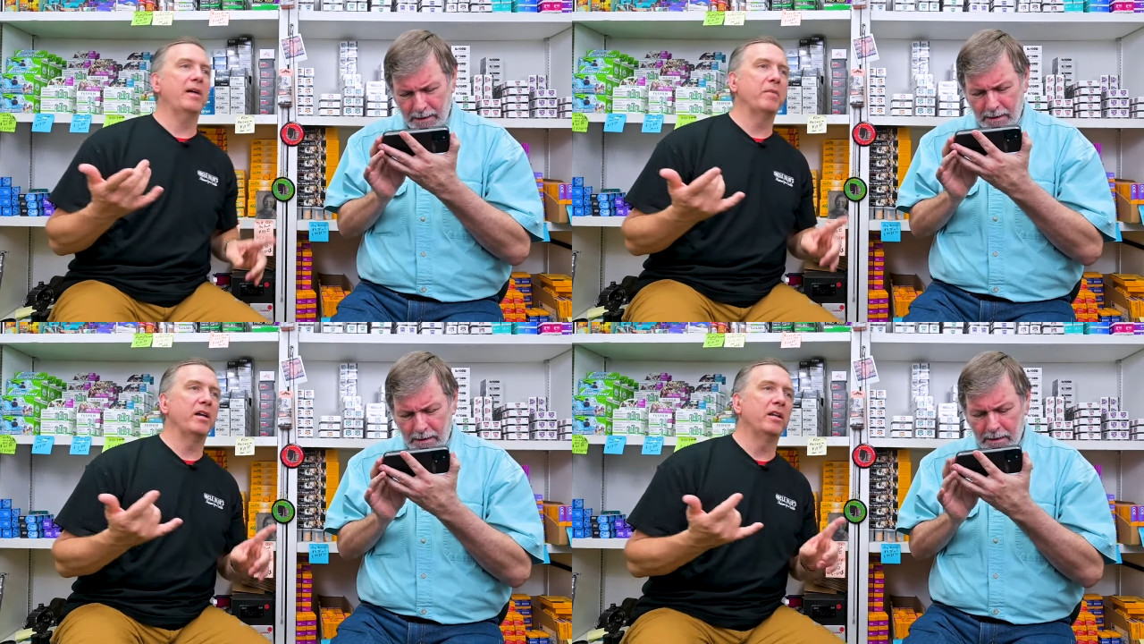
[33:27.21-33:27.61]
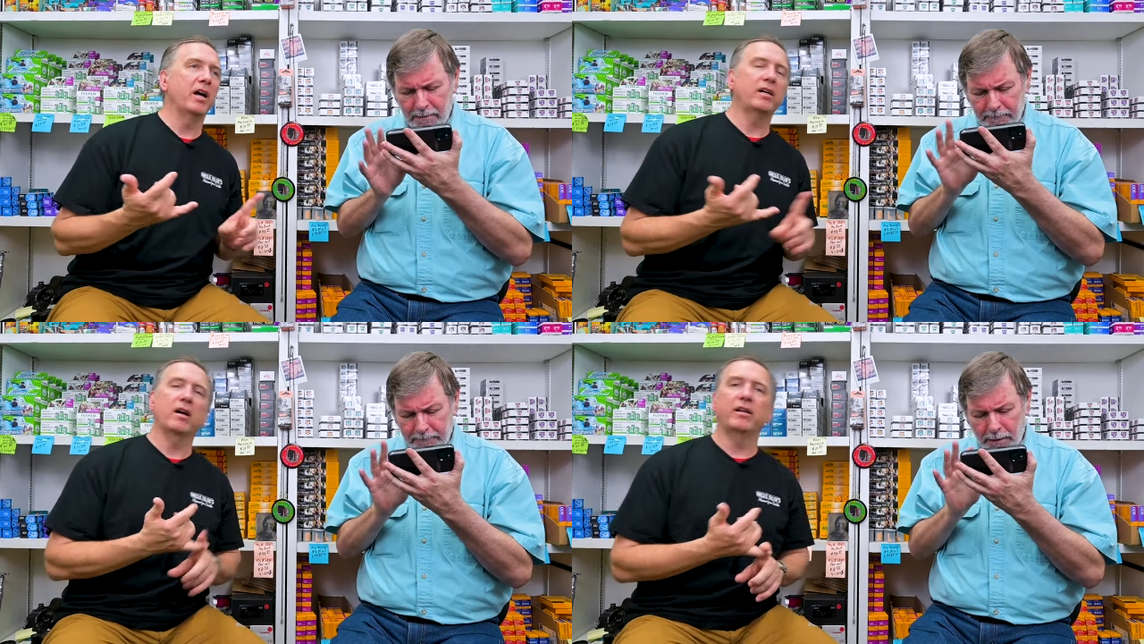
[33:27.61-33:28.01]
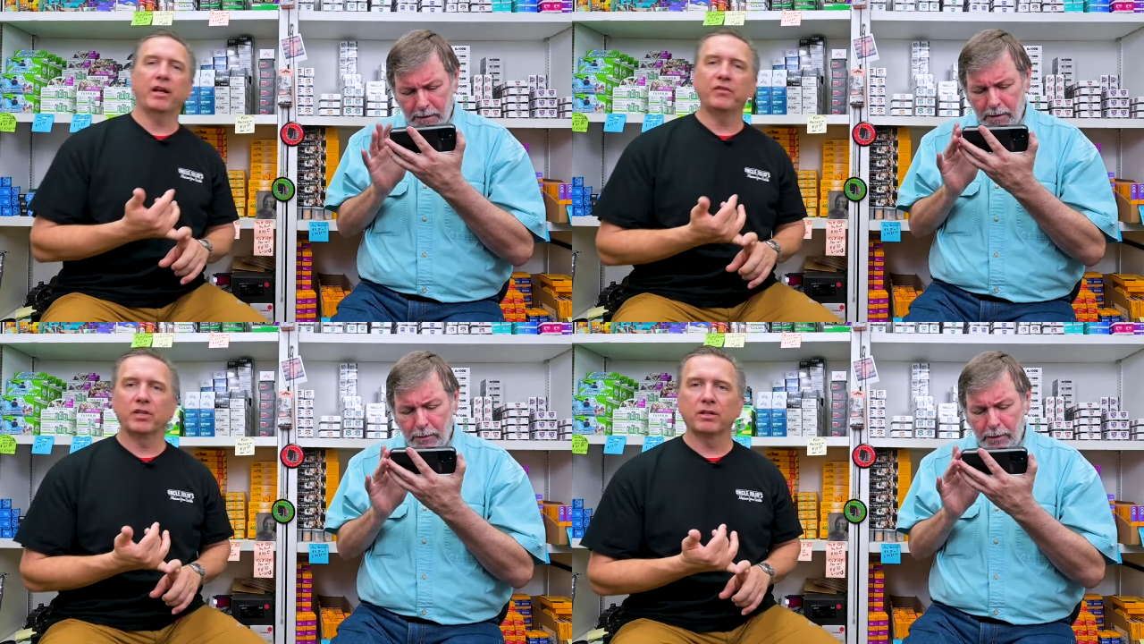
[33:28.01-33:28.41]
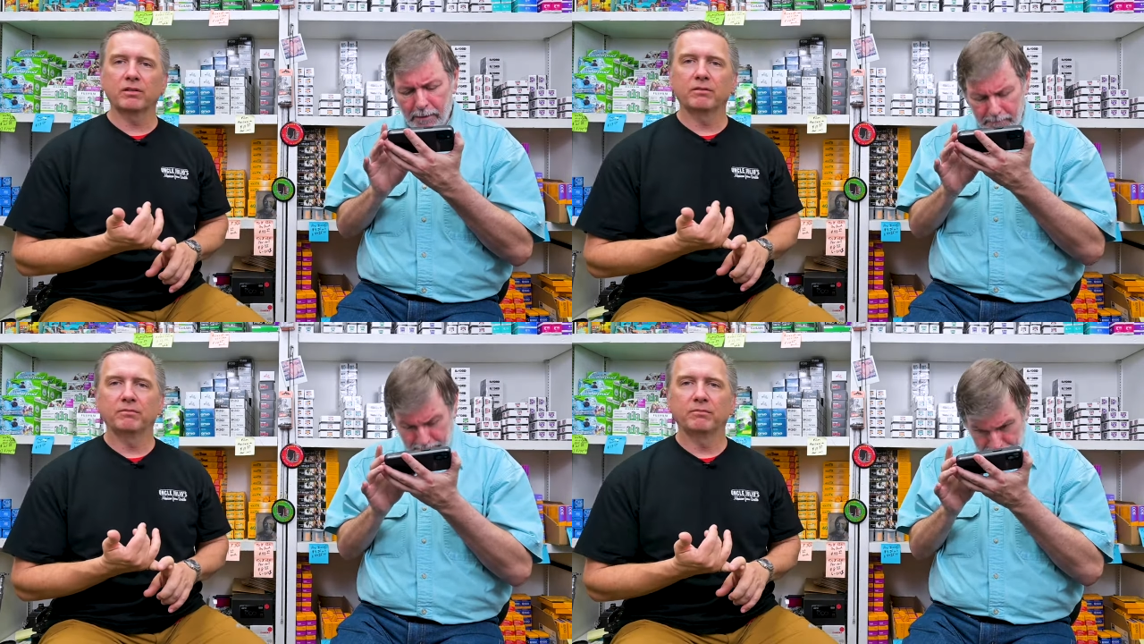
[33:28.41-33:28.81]
Speaker 1: had my Nikon F
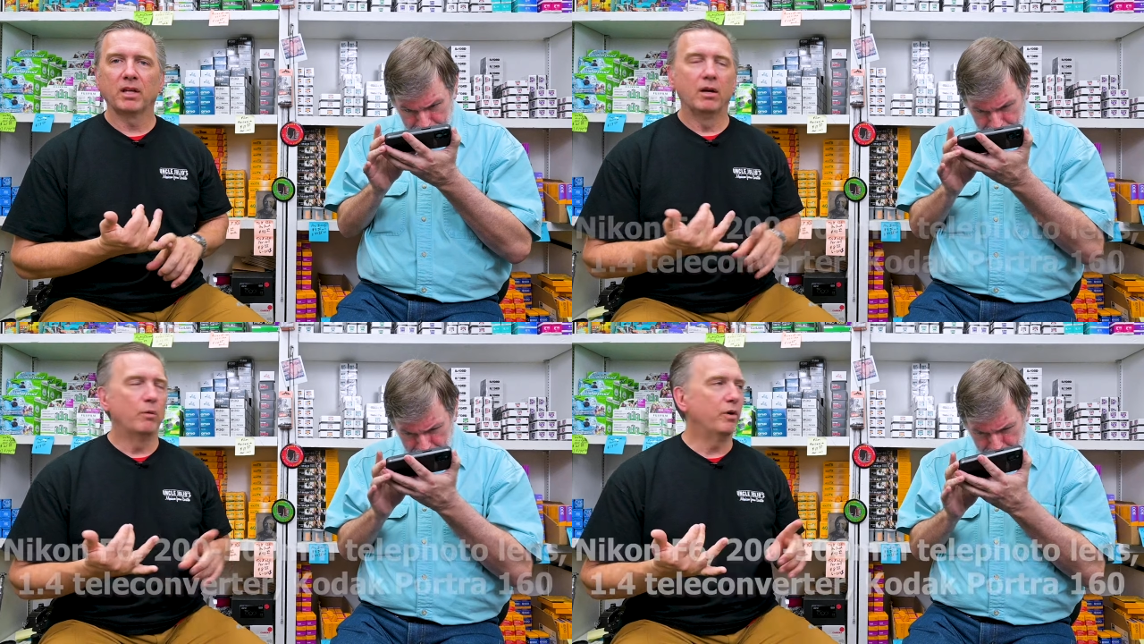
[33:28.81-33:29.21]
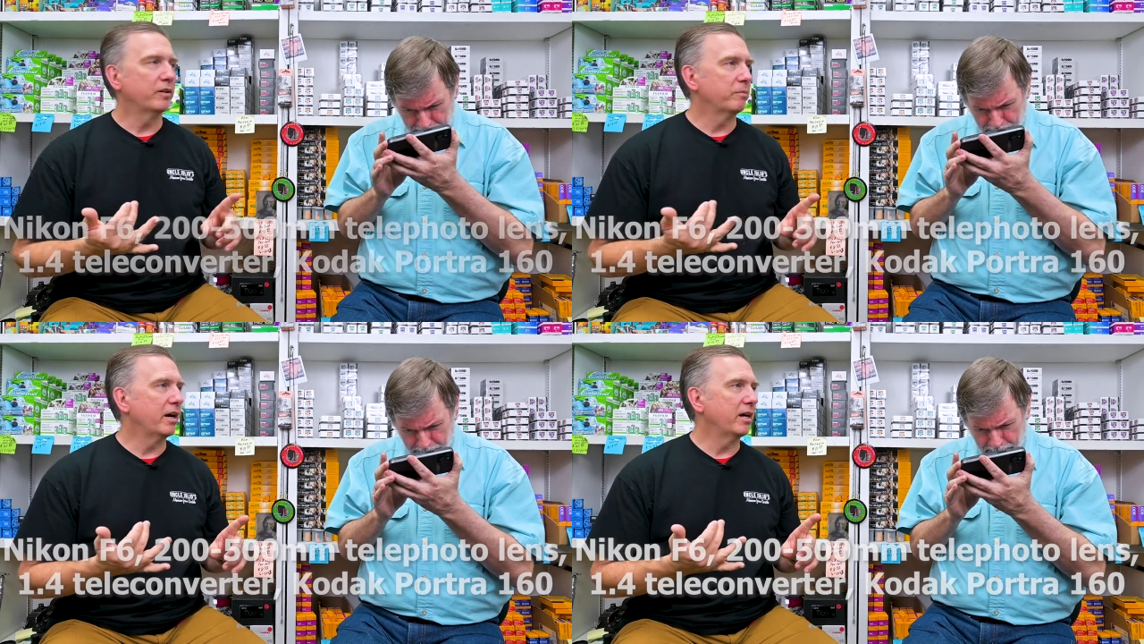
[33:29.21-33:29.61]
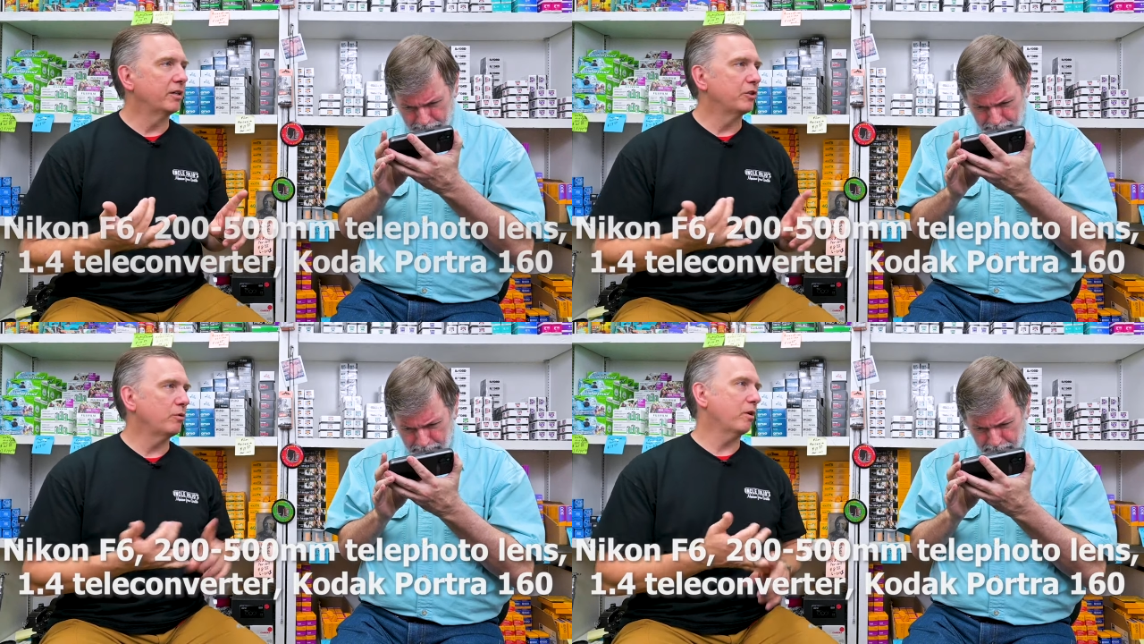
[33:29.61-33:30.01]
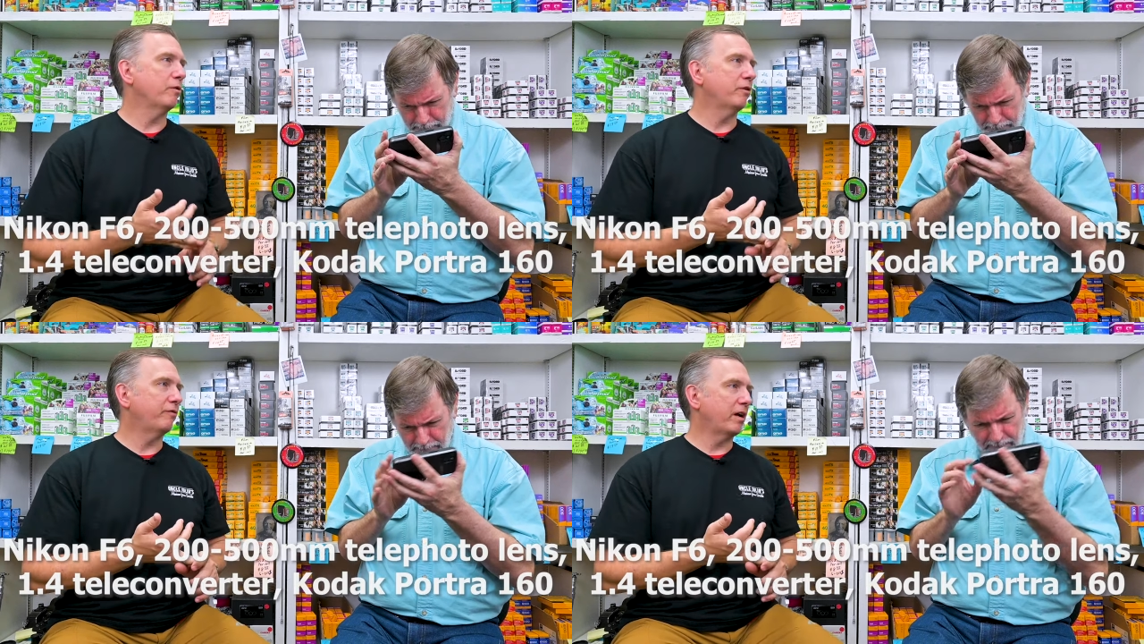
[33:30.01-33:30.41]
six with my two
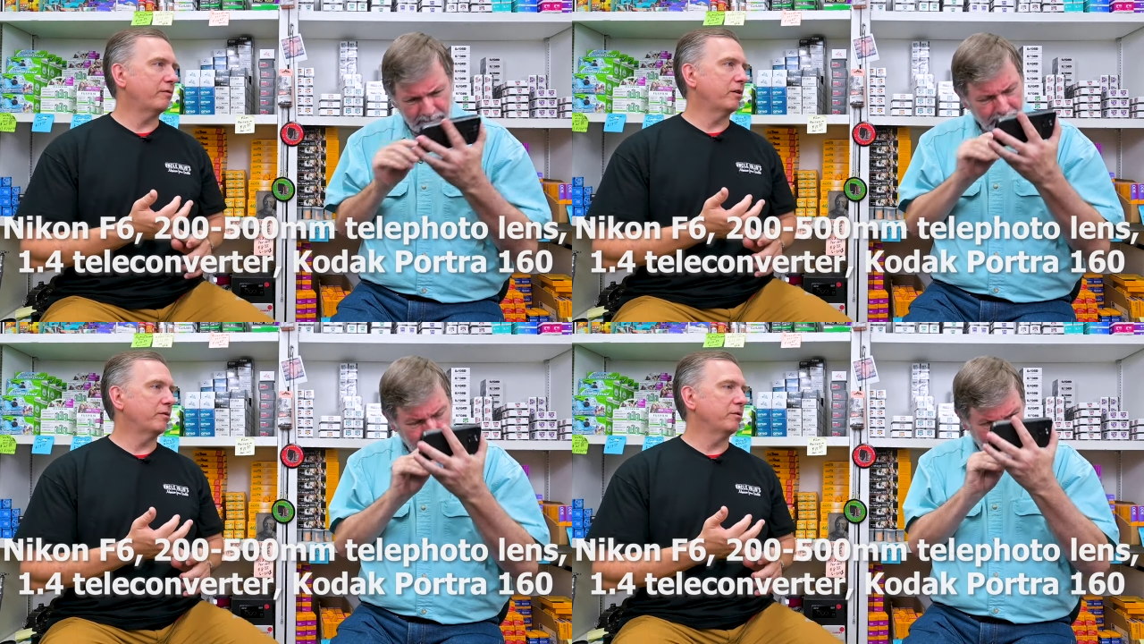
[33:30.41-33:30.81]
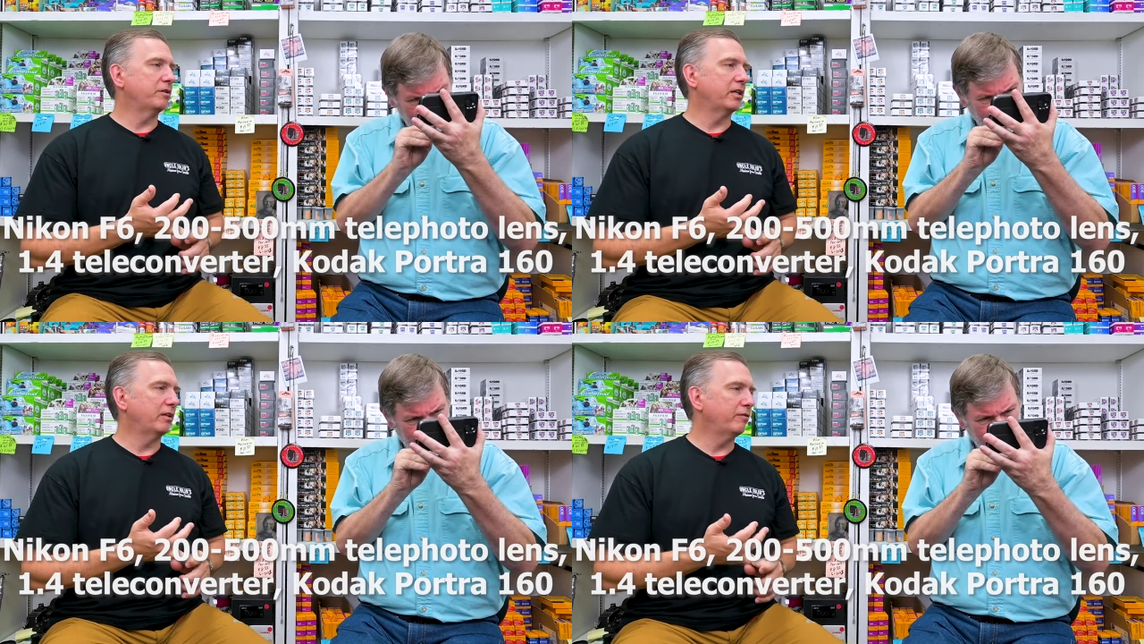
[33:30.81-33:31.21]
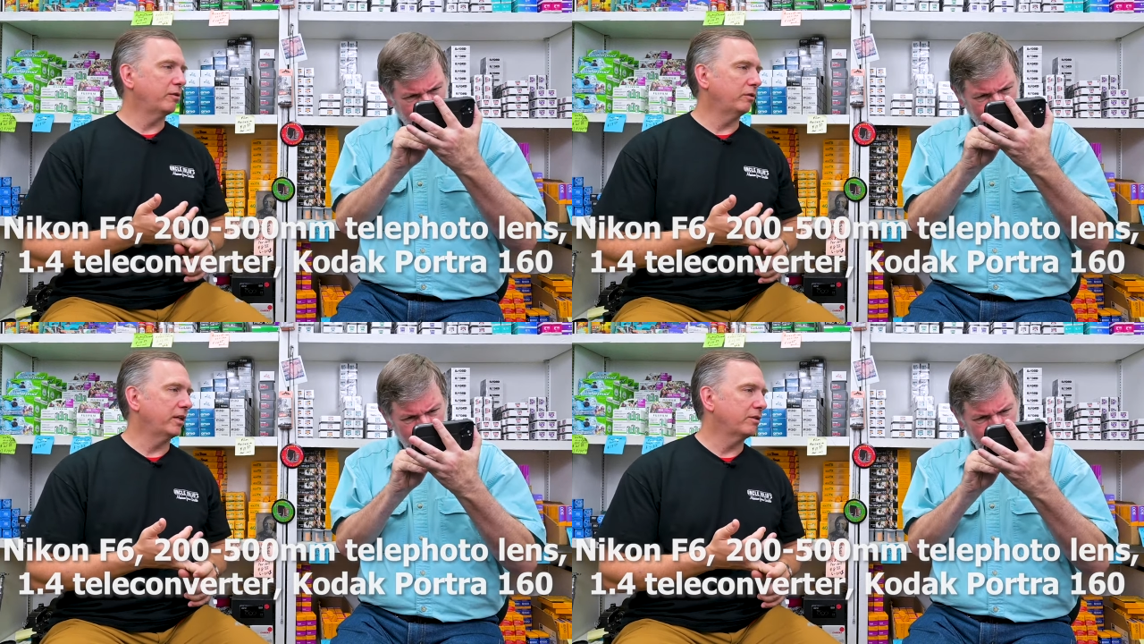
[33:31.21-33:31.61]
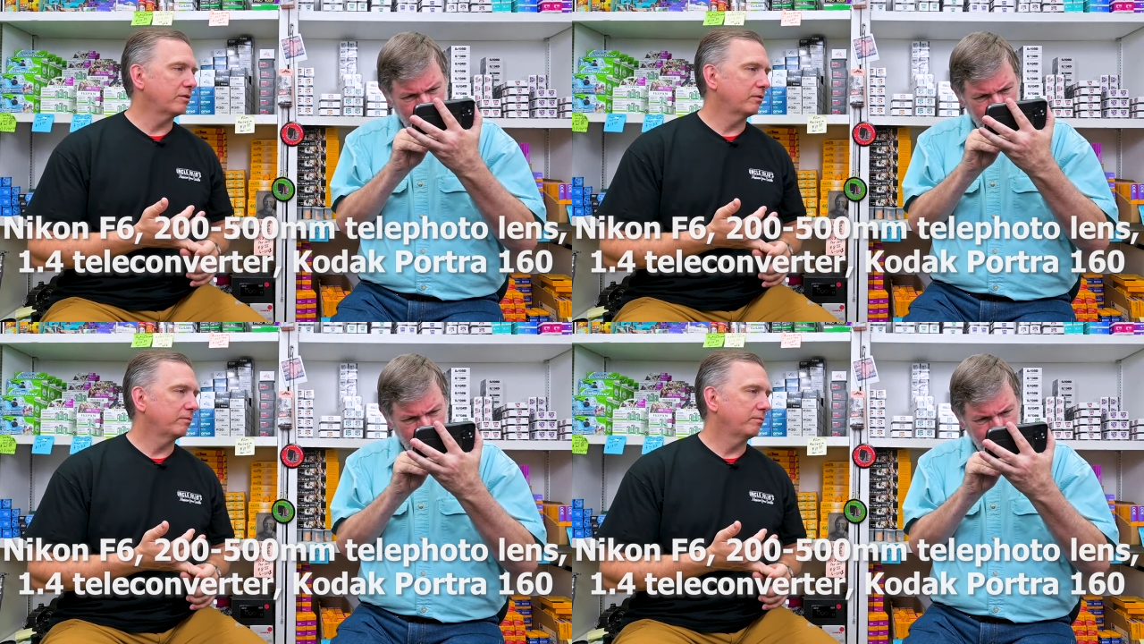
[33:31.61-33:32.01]
hundred to five hundred telephoto lens,